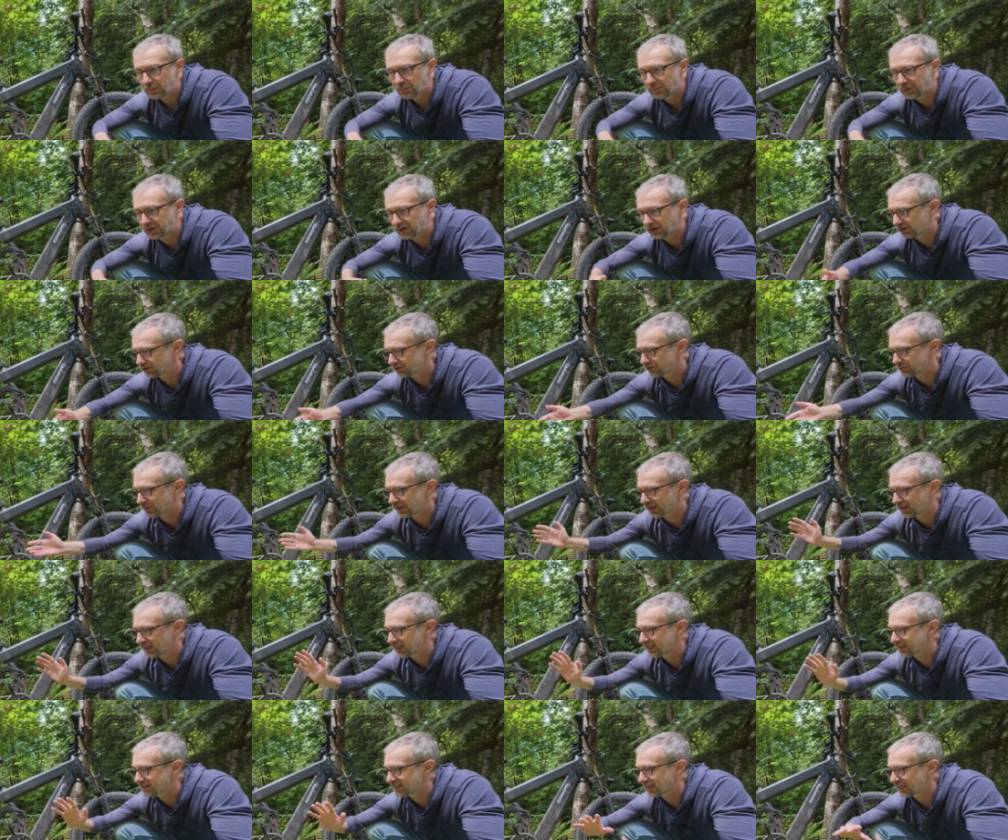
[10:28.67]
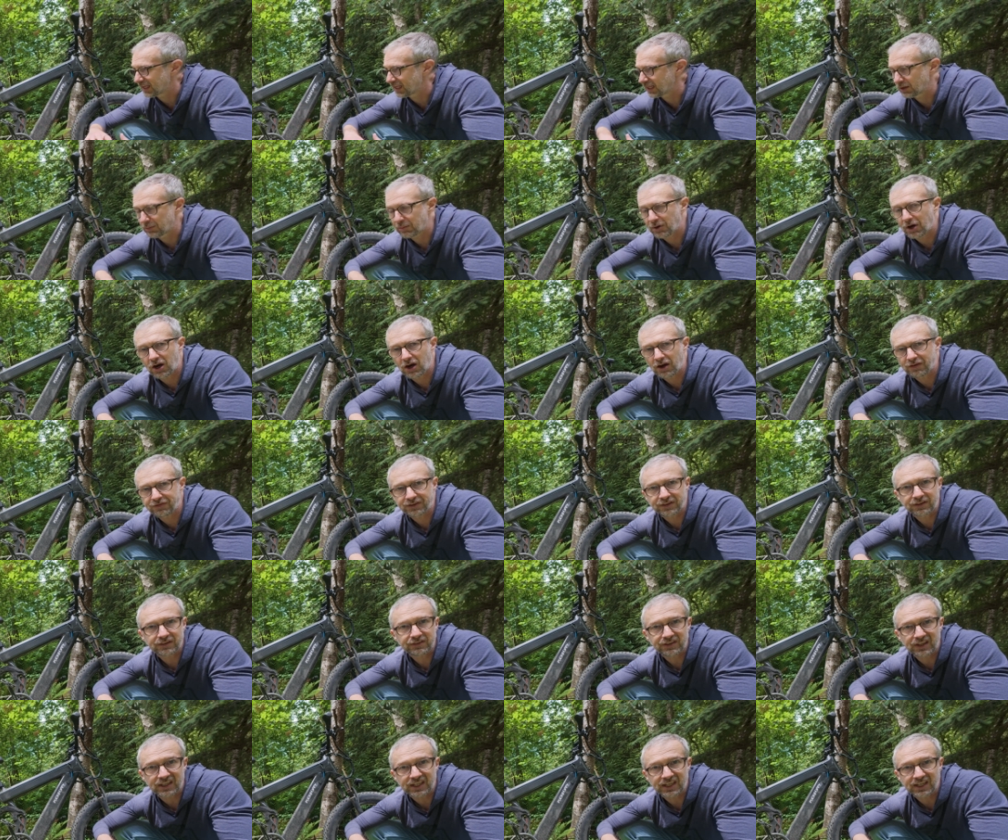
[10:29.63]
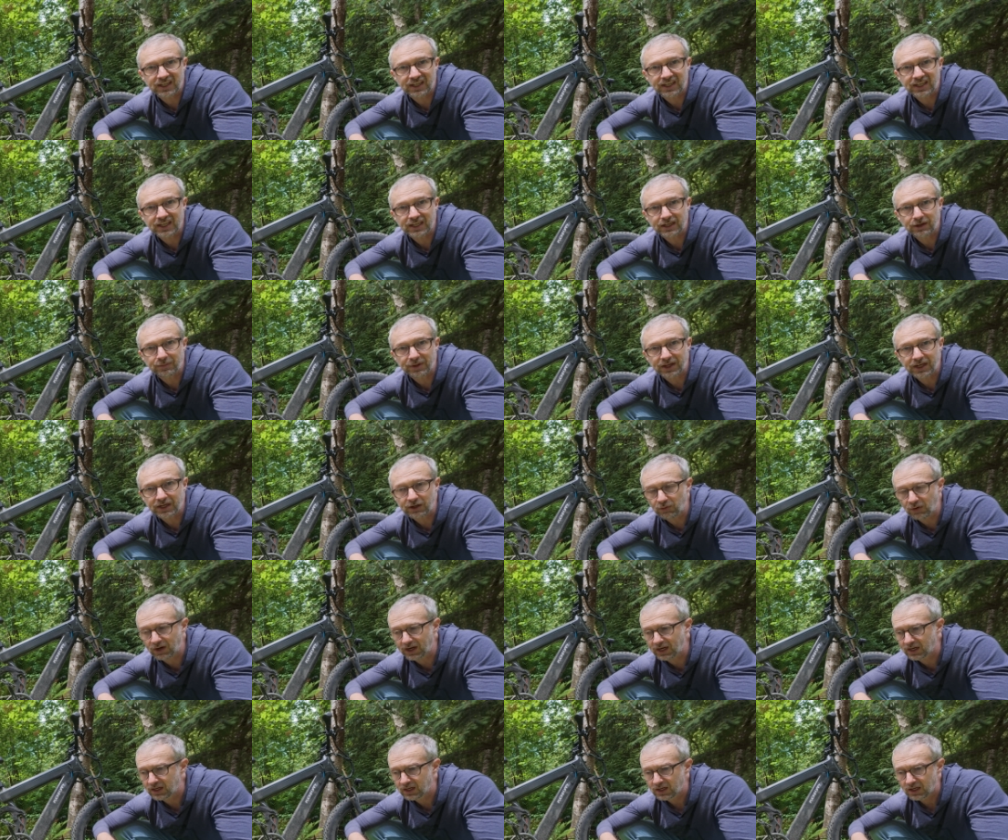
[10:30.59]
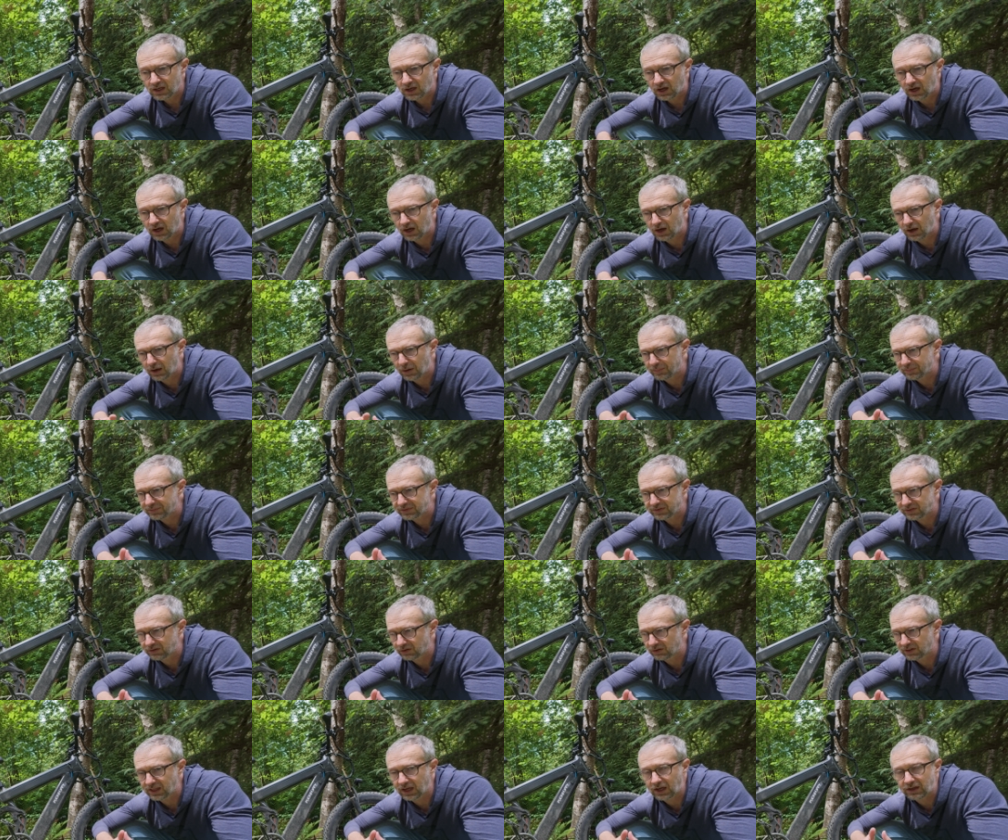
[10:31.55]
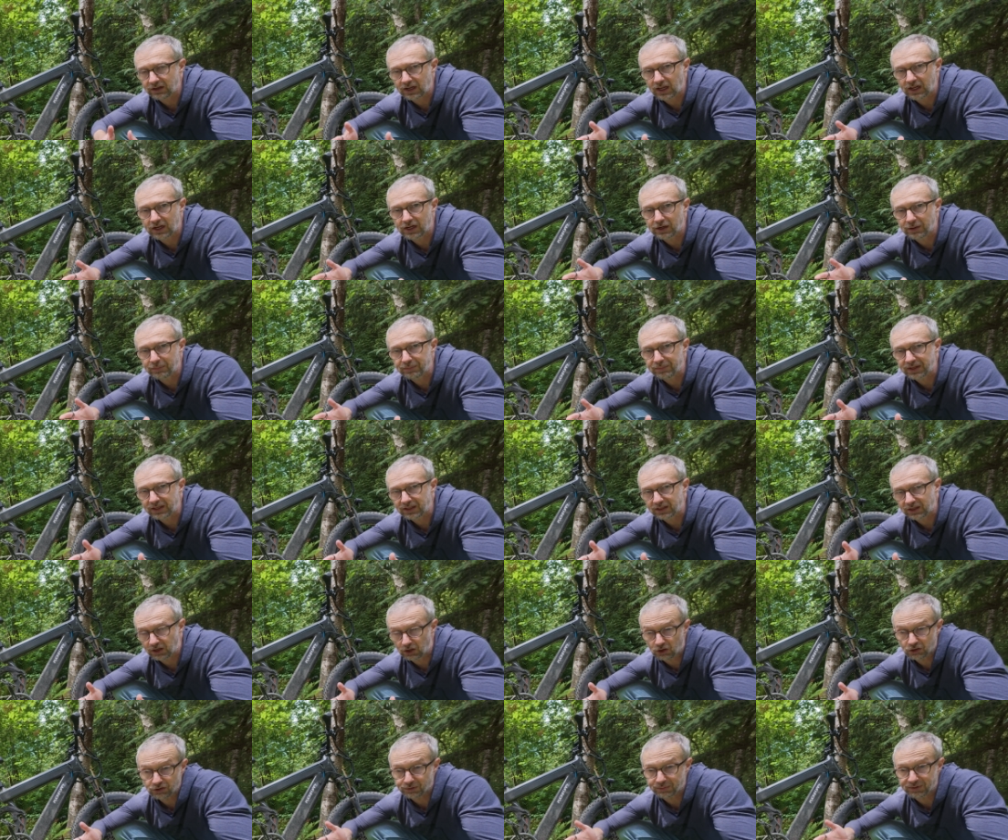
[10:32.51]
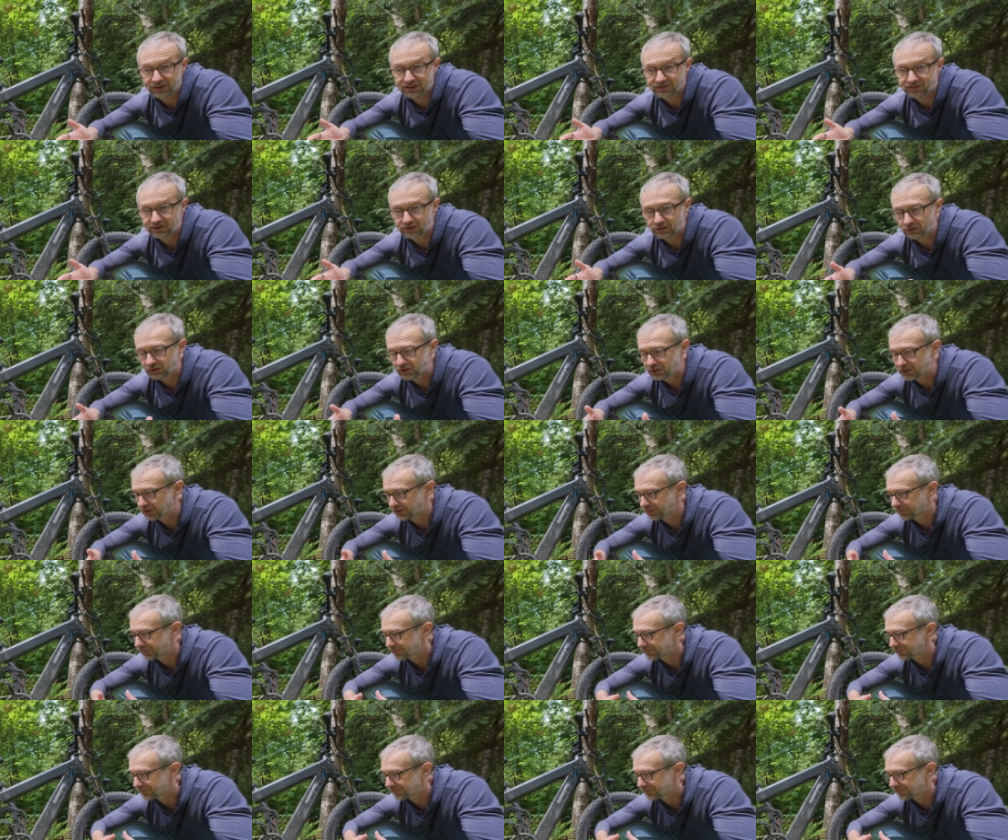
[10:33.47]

But ultimately taking them off because I didn't need them anyway, so that ended up being the ultimate solution.